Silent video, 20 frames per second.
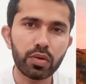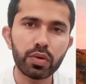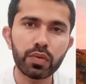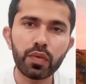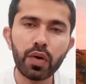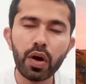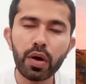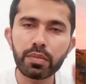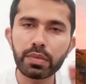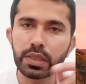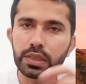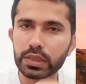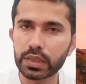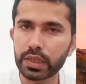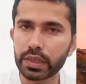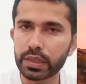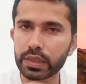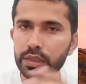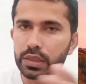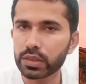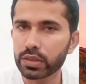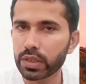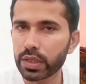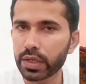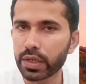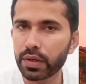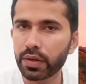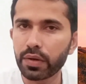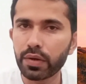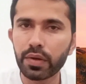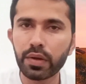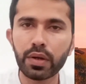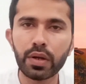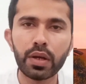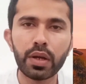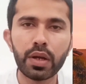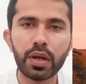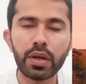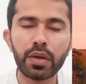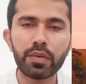of how warm and sunny it is
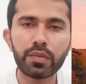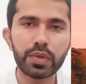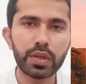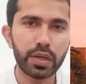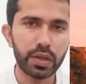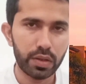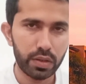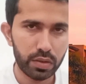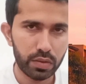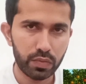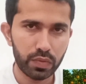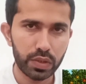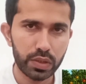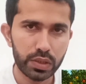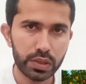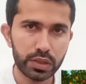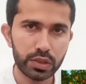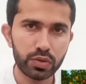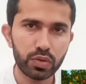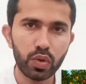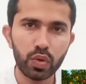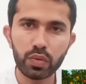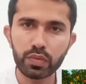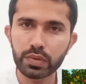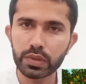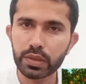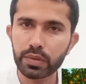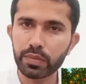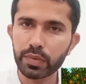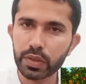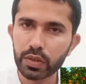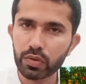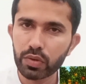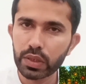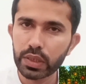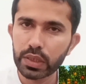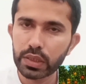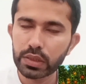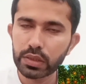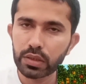there. There are orange groves, and